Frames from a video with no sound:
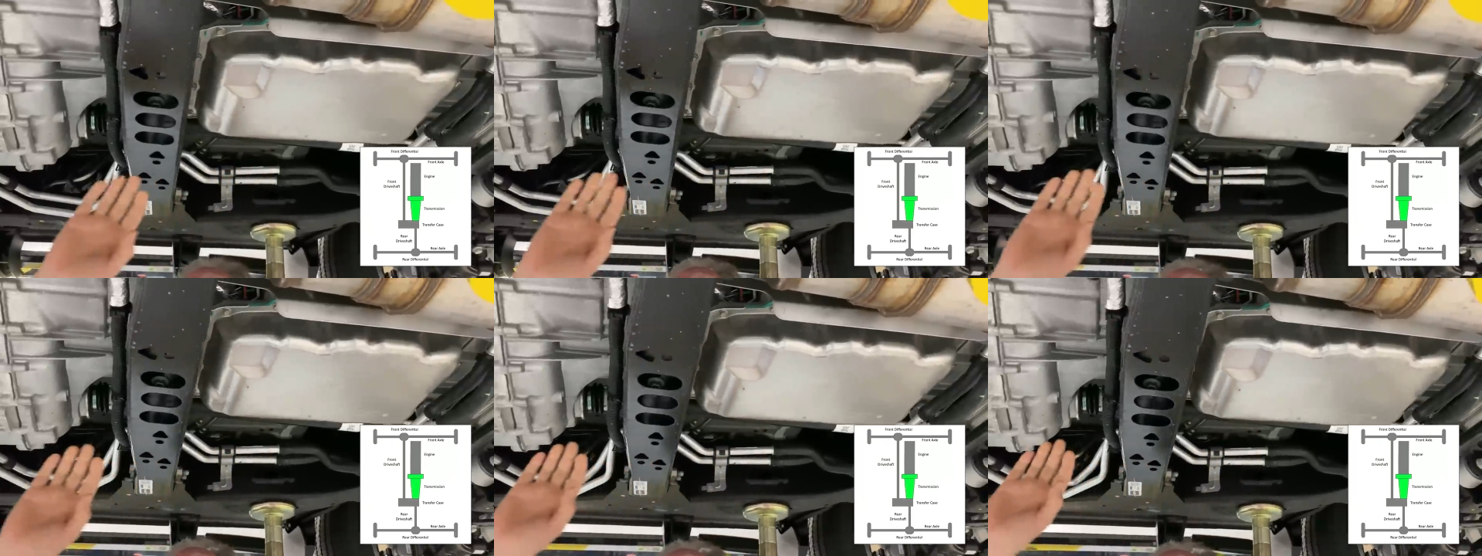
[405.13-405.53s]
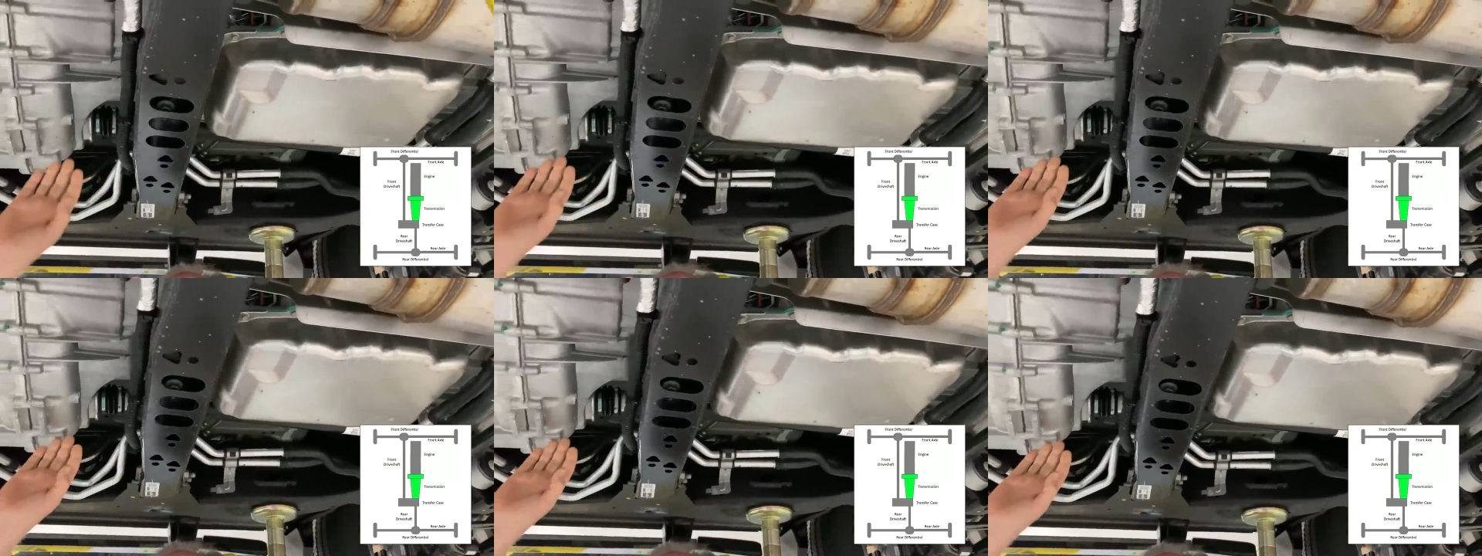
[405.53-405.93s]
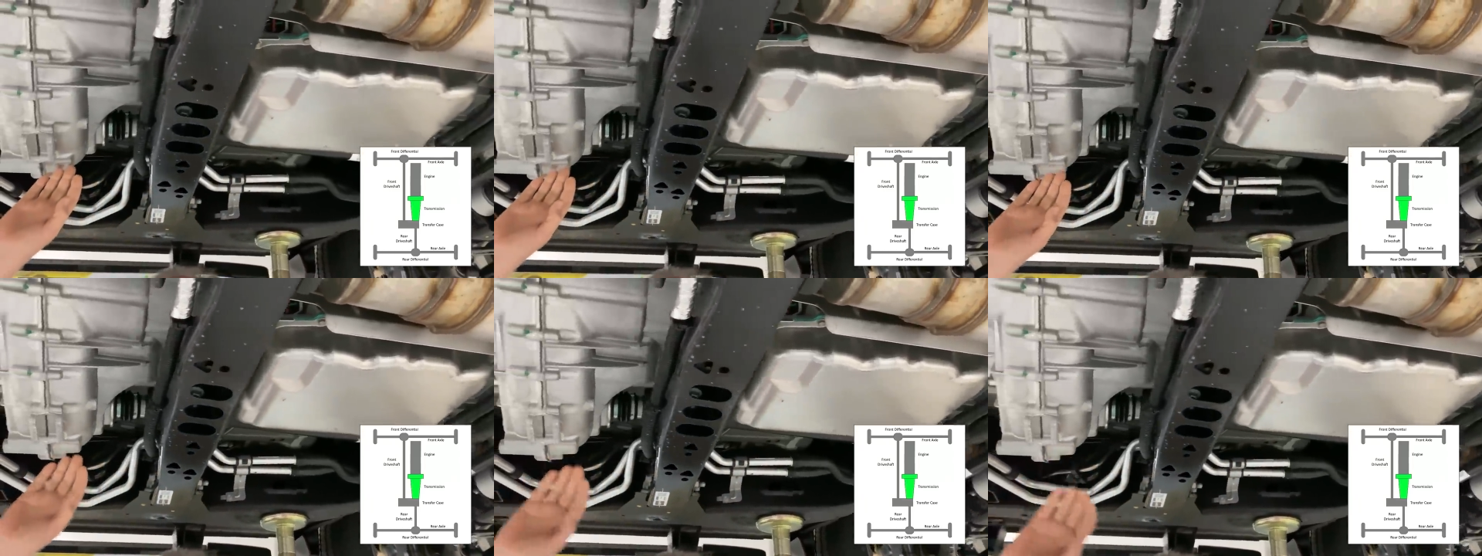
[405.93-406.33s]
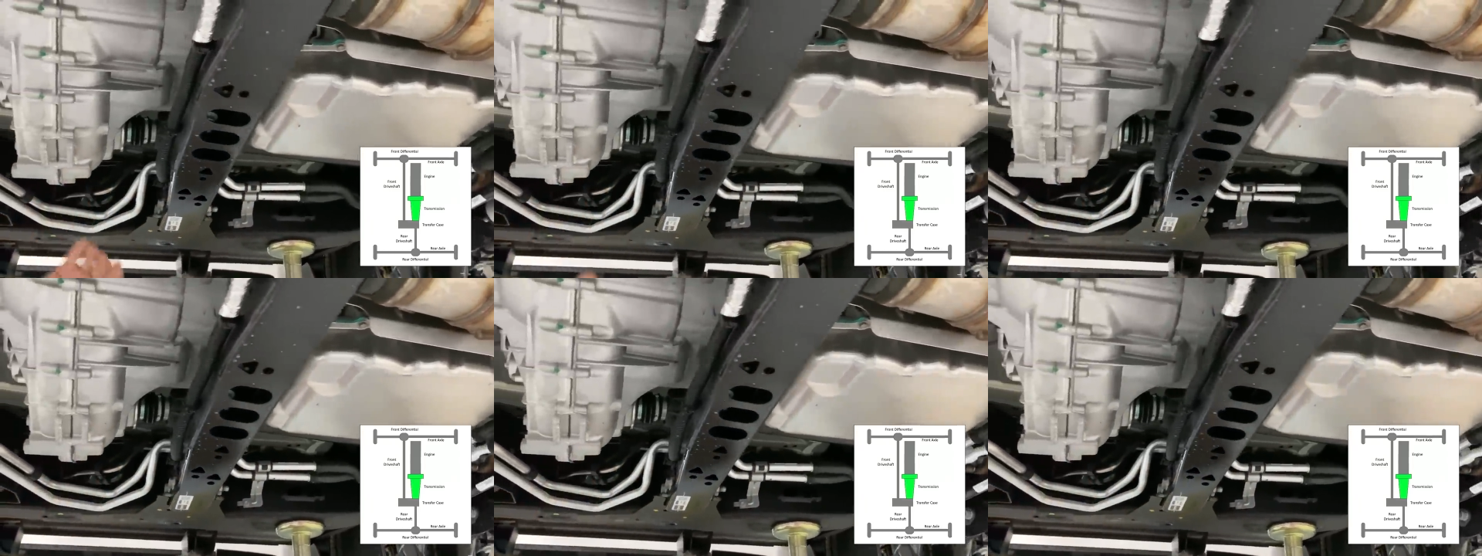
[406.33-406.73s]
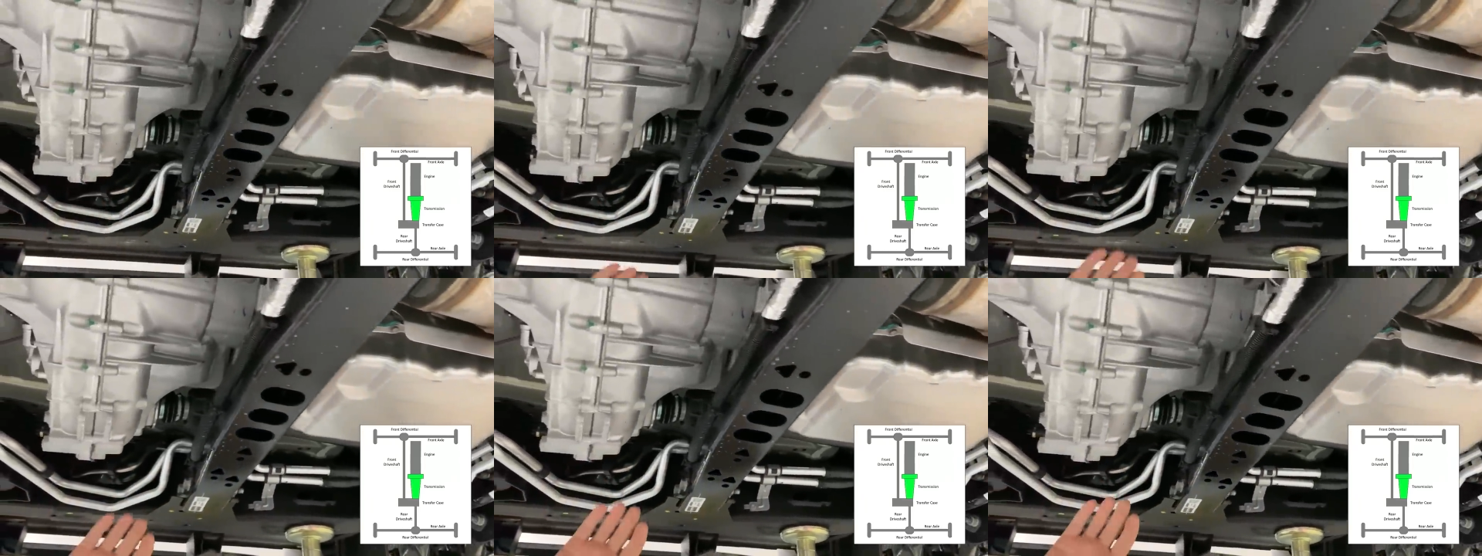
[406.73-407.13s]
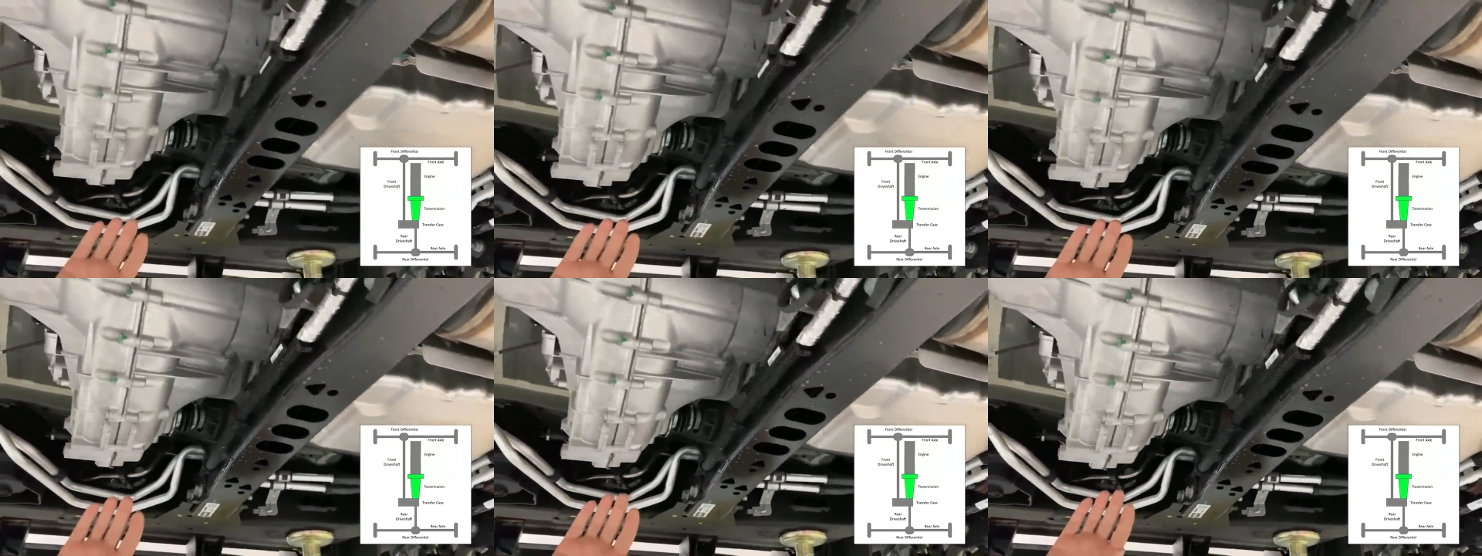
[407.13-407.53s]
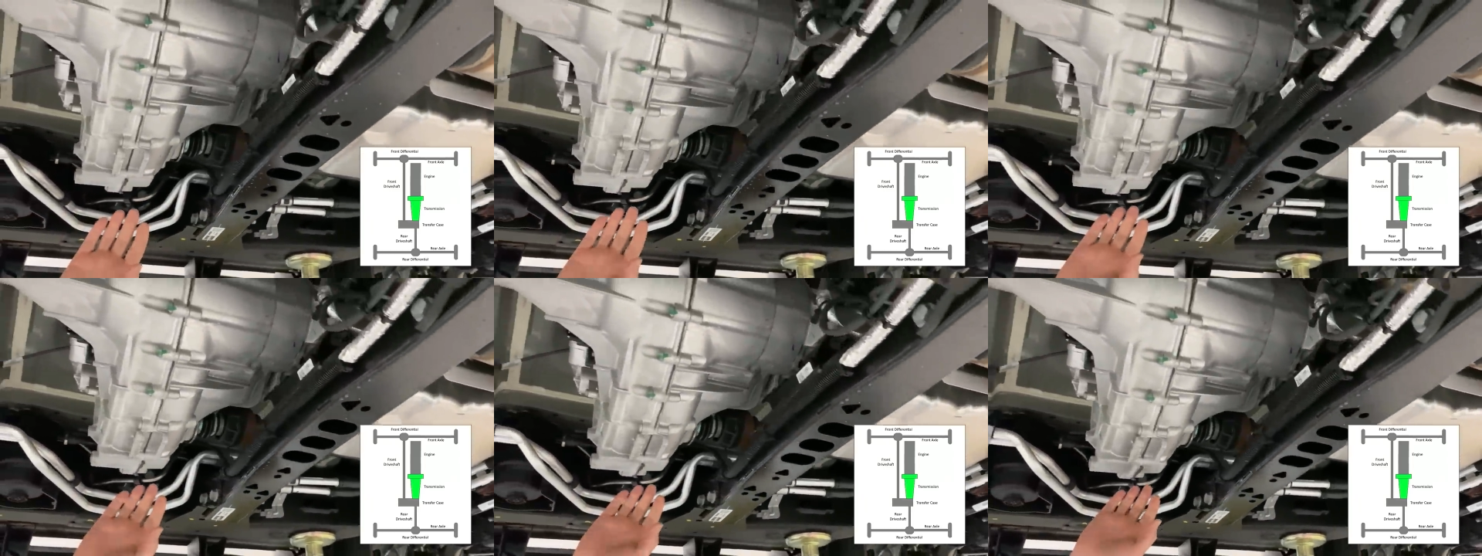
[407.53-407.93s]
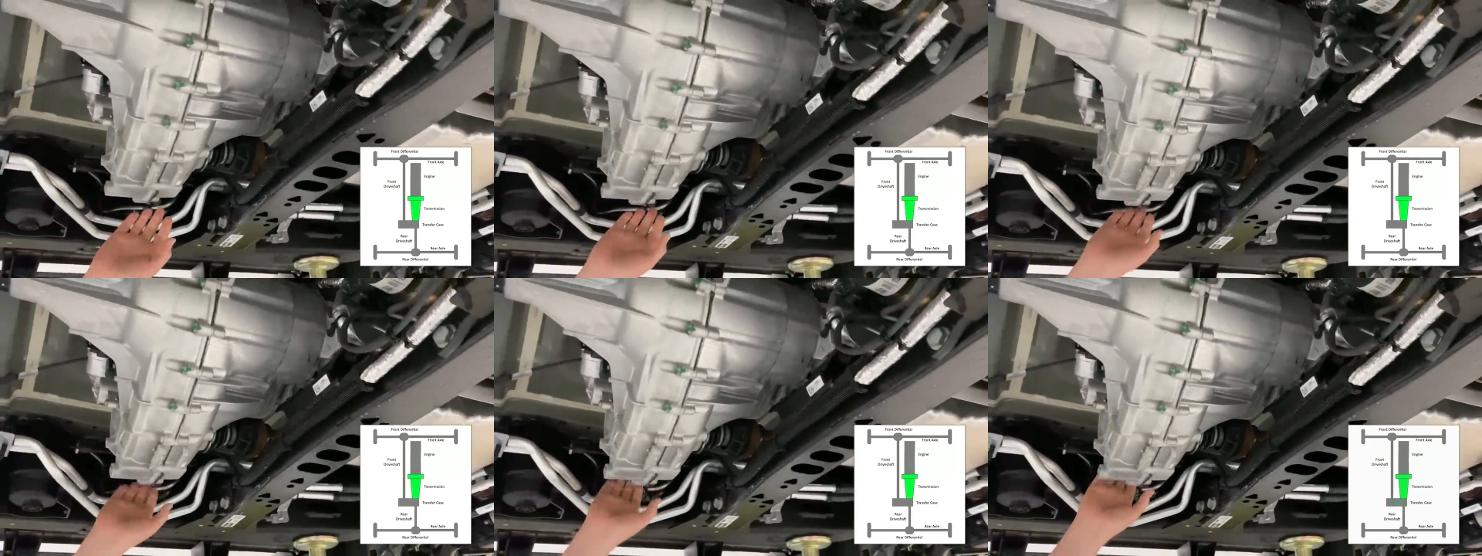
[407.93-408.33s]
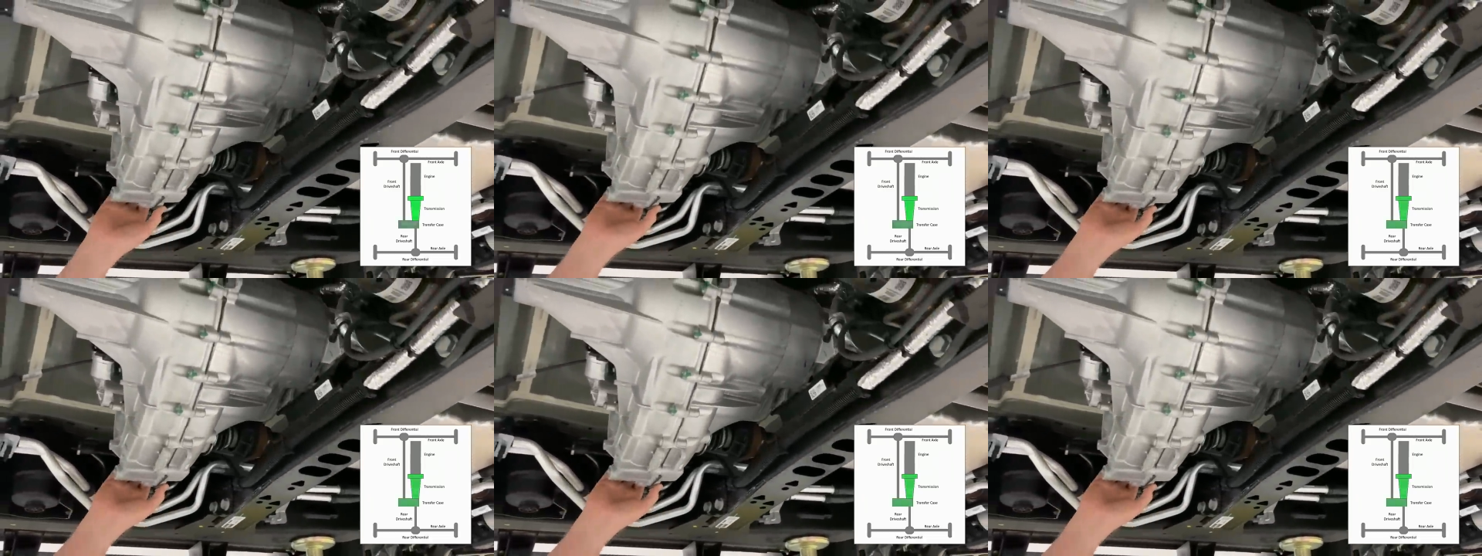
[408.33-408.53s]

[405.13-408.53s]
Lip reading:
[unreadable: no face in view]